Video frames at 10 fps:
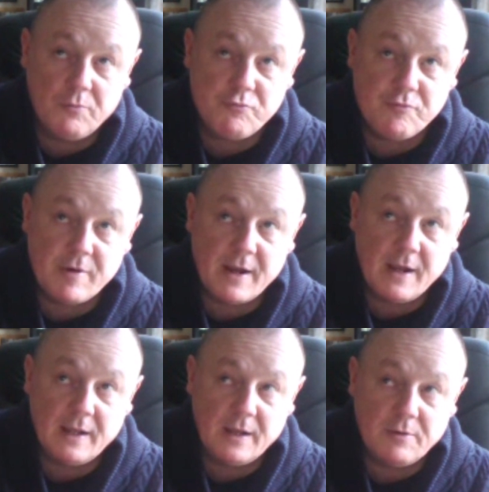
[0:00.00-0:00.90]

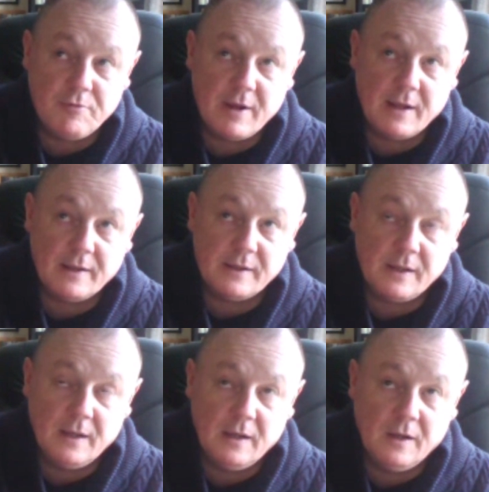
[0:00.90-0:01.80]
really, really